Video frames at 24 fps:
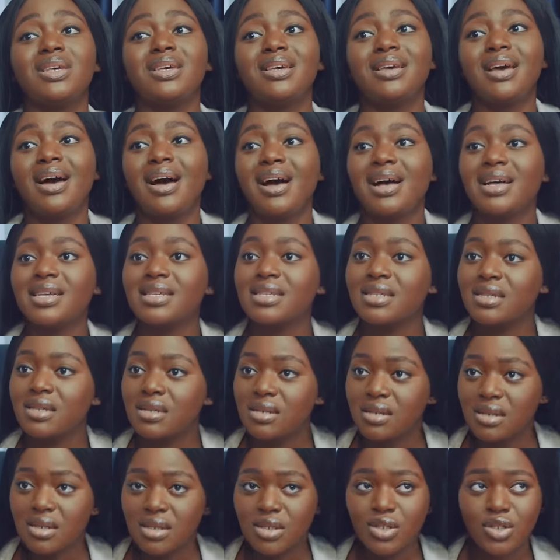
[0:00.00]
He
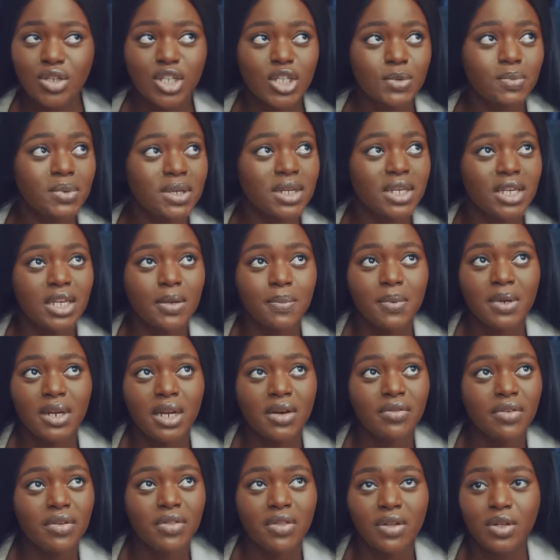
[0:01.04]
hasn't. He's just been keeping
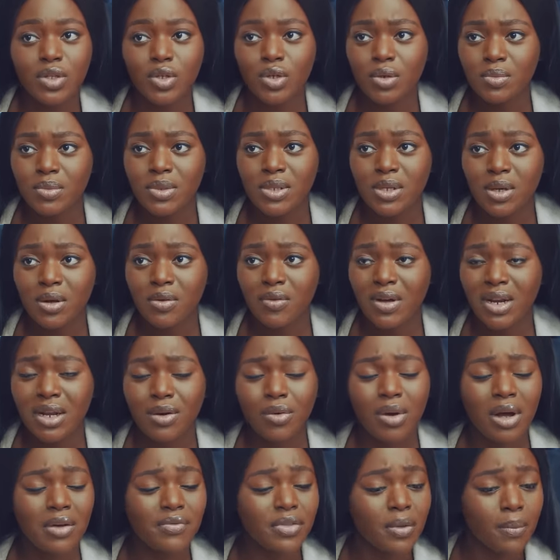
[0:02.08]
everything to himself. And I
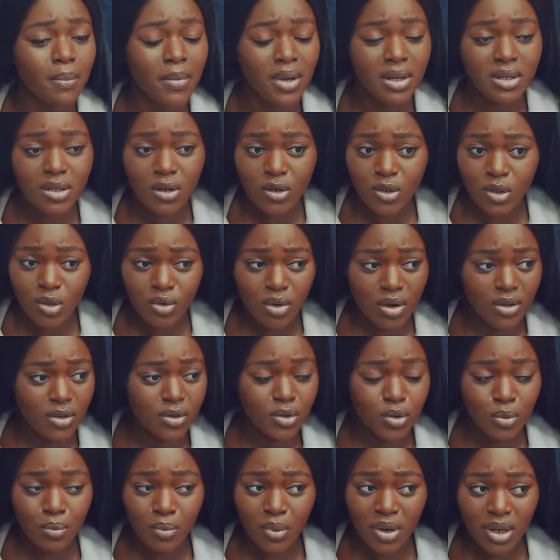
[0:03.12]
don't have the mental
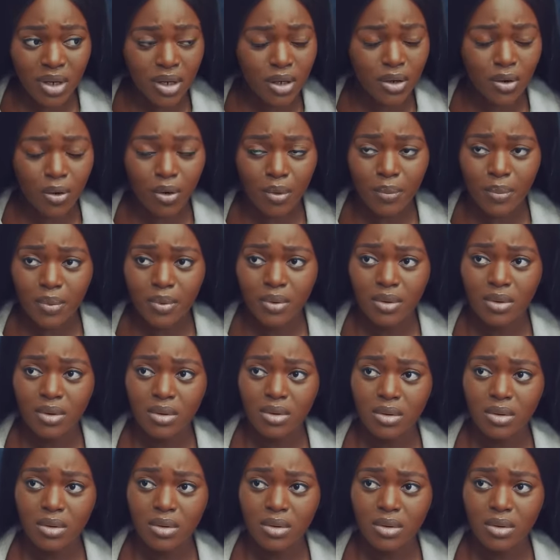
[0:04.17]
strength to bring it up.